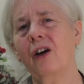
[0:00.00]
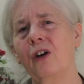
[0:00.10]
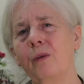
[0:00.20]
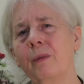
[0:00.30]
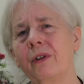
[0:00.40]

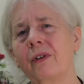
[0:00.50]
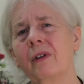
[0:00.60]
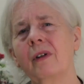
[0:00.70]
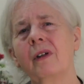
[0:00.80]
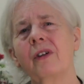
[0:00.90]
home, and
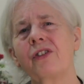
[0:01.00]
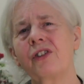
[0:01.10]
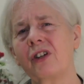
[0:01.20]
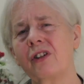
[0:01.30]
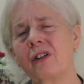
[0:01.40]

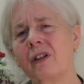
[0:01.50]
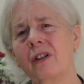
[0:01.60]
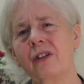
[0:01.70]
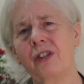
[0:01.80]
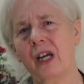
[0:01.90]
certain
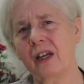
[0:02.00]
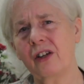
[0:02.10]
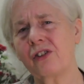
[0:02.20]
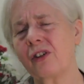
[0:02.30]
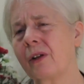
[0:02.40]

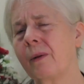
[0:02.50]
days